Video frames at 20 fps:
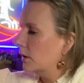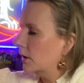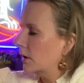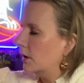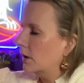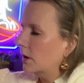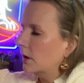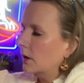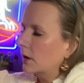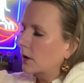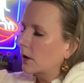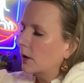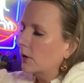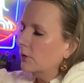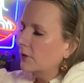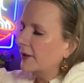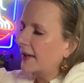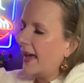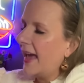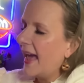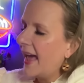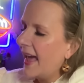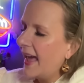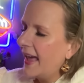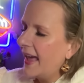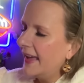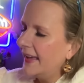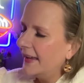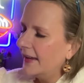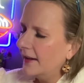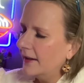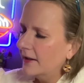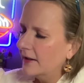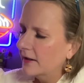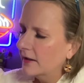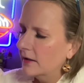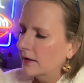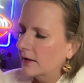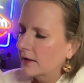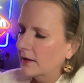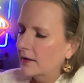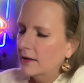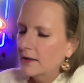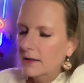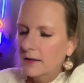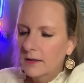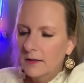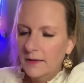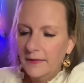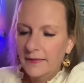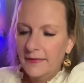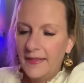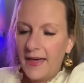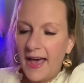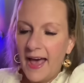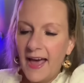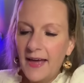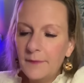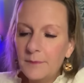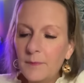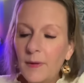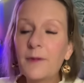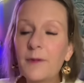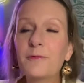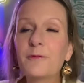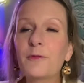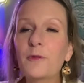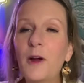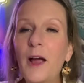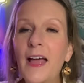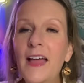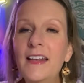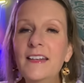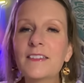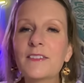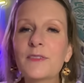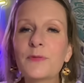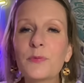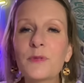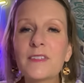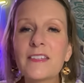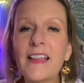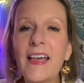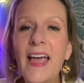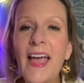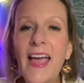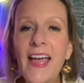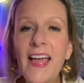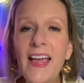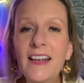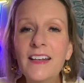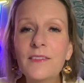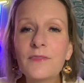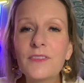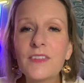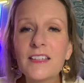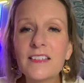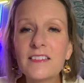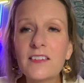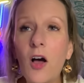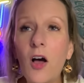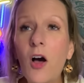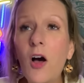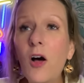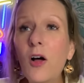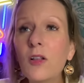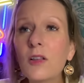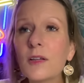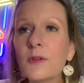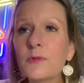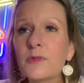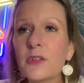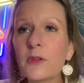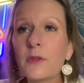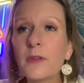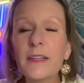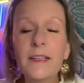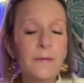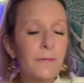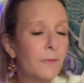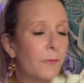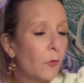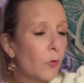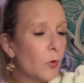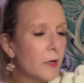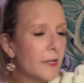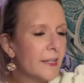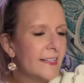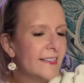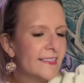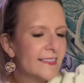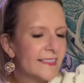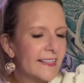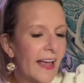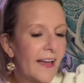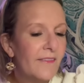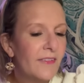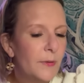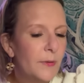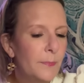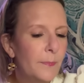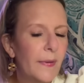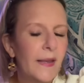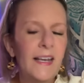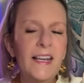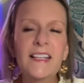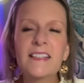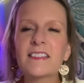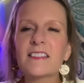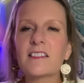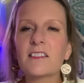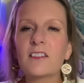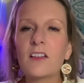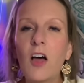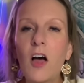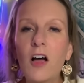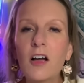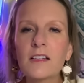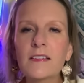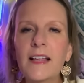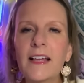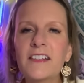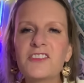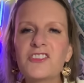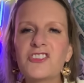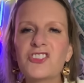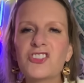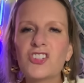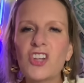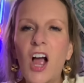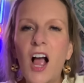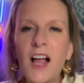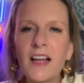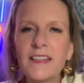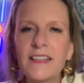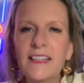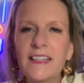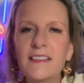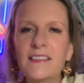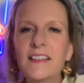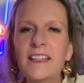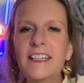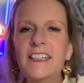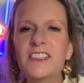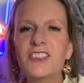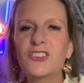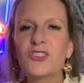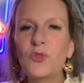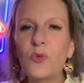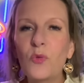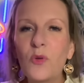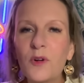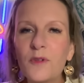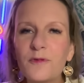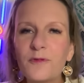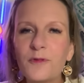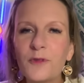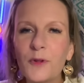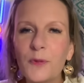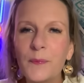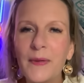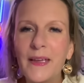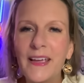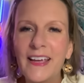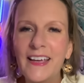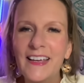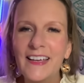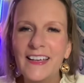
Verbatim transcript: Okay. That, my friends, was the end of this haul. It was only 47 minutes long. That's shockingly short for me.